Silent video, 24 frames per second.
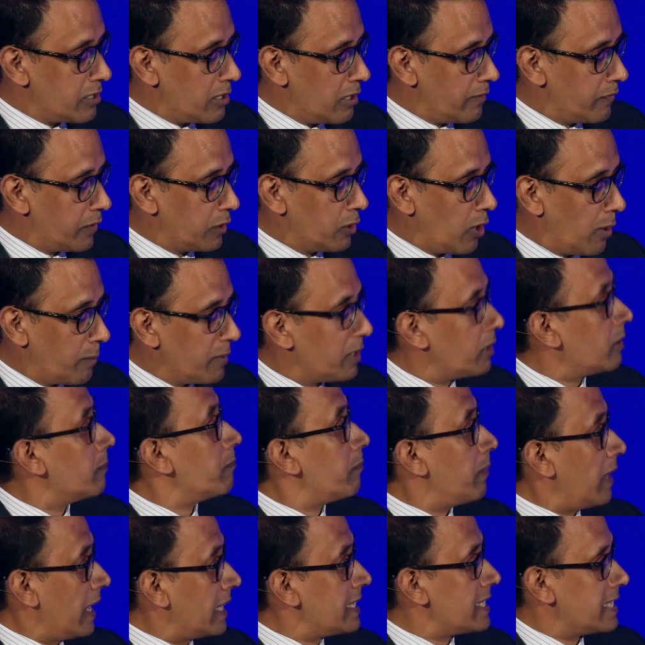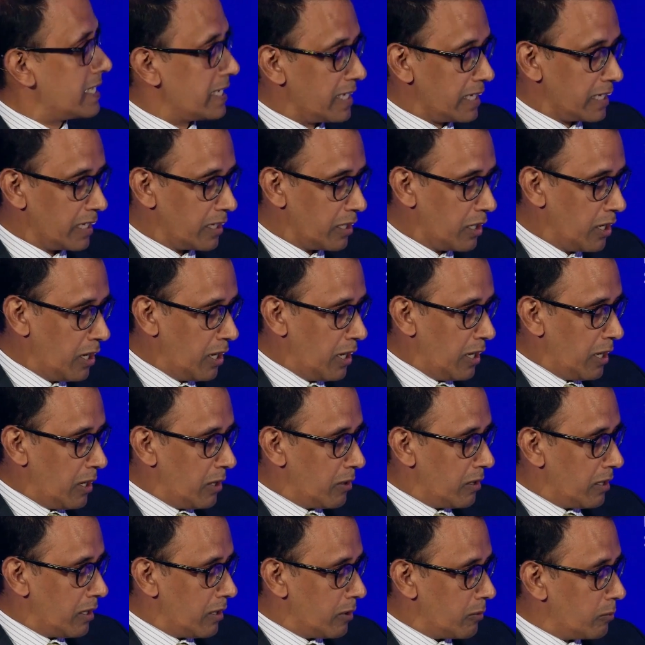of Economic Complexity,
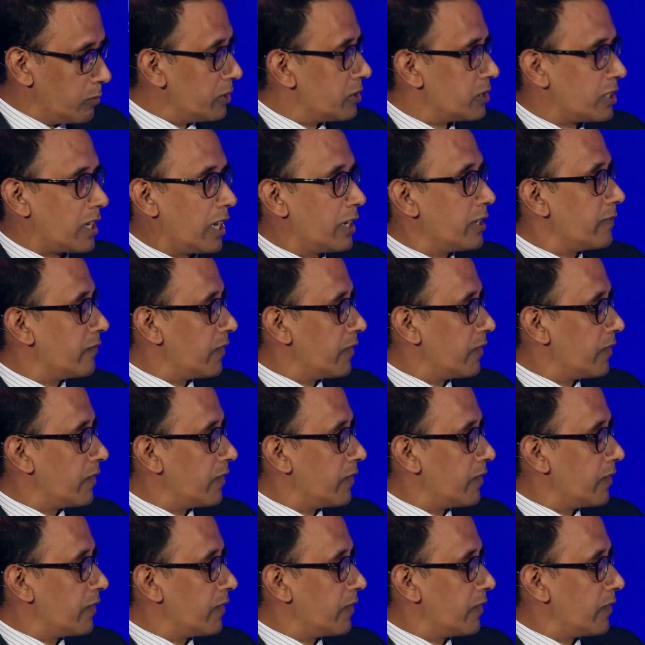which kind of